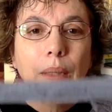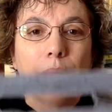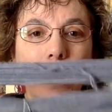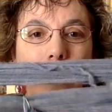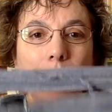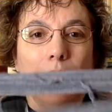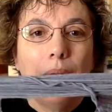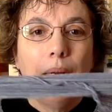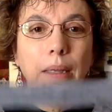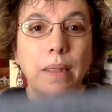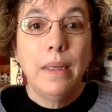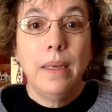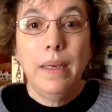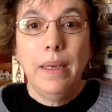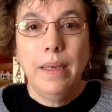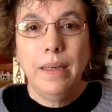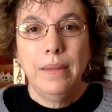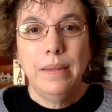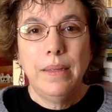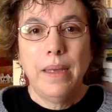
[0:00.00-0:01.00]
getting the
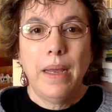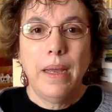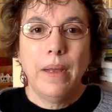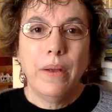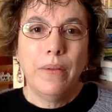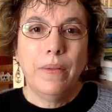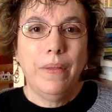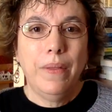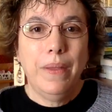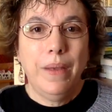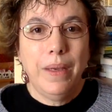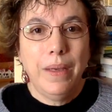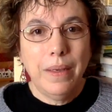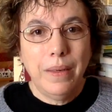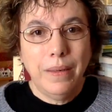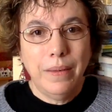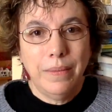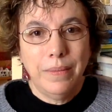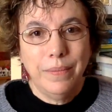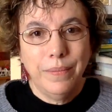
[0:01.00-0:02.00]
kinks out than
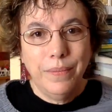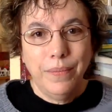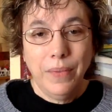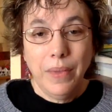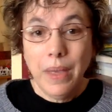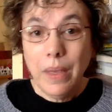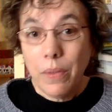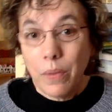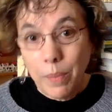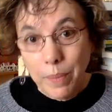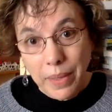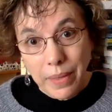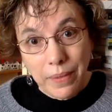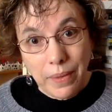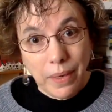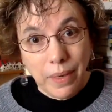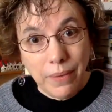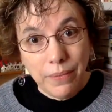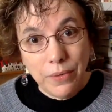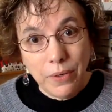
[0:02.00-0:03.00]
the other method
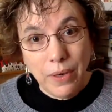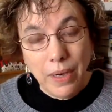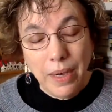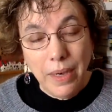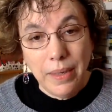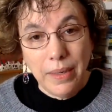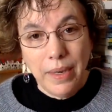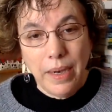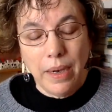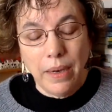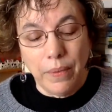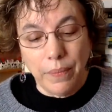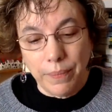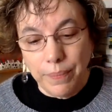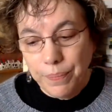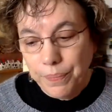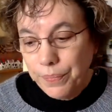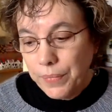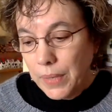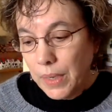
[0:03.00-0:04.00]
I've tried. Now,
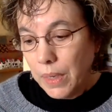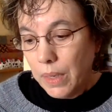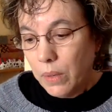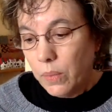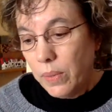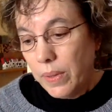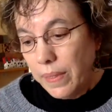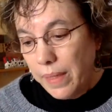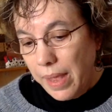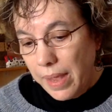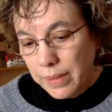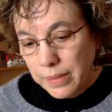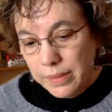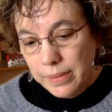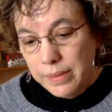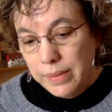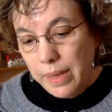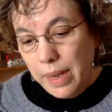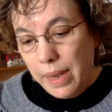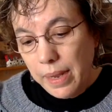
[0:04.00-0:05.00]
with that
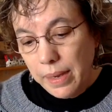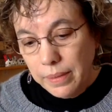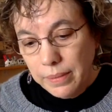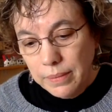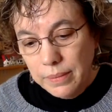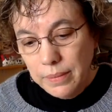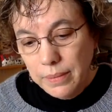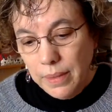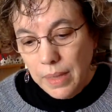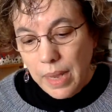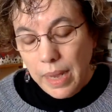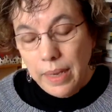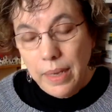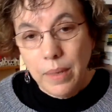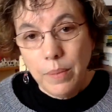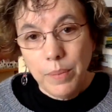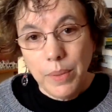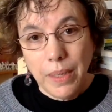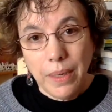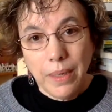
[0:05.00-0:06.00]
said, I
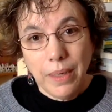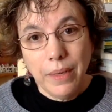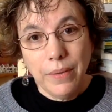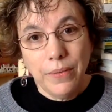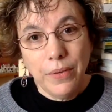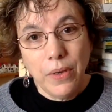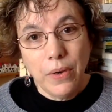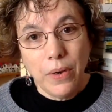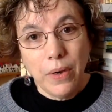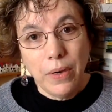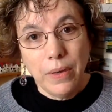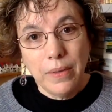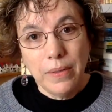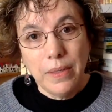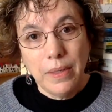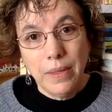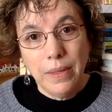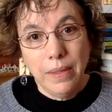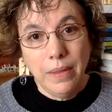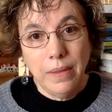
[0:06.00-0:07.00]
had plenty of yarn
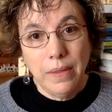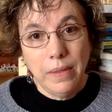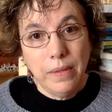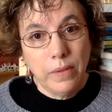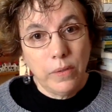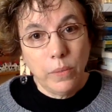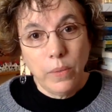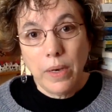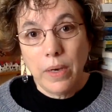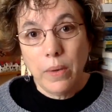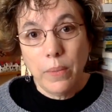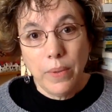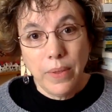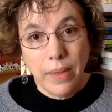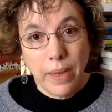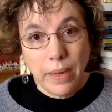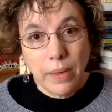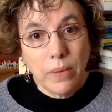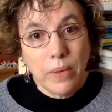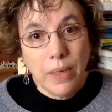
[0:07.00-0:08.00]
to knit this sweater
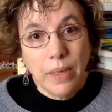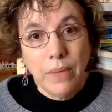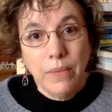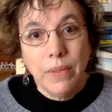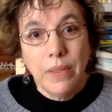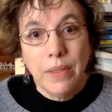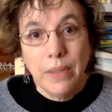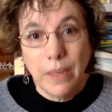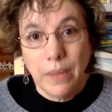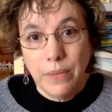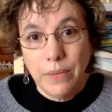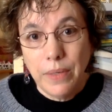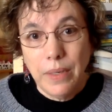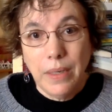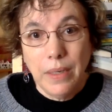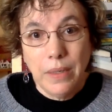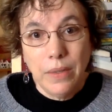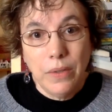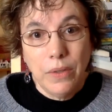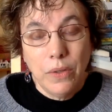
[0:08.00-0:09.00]
without even delving
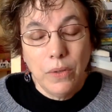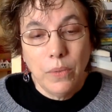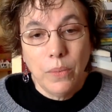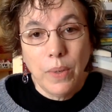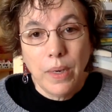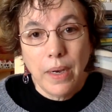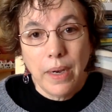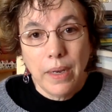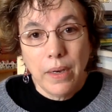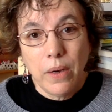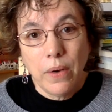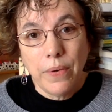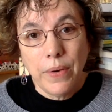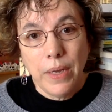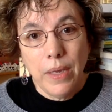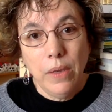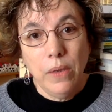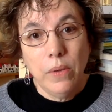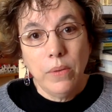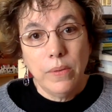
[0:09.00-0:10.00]
into what I had already
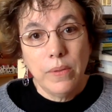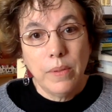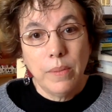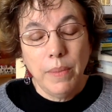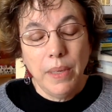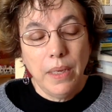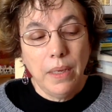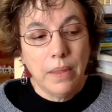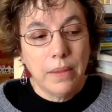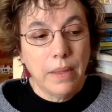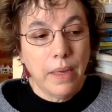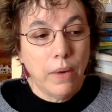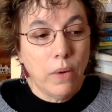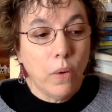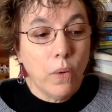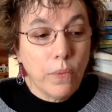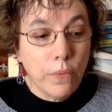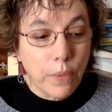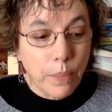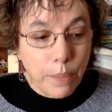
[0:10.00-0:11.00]
used because I
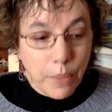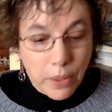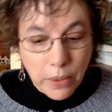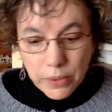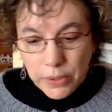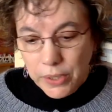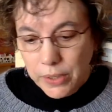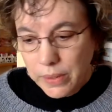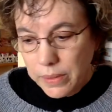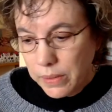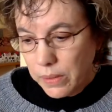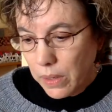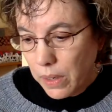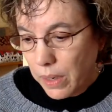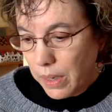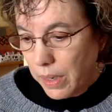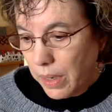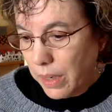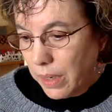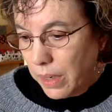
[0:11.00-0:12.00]
over purchased on it.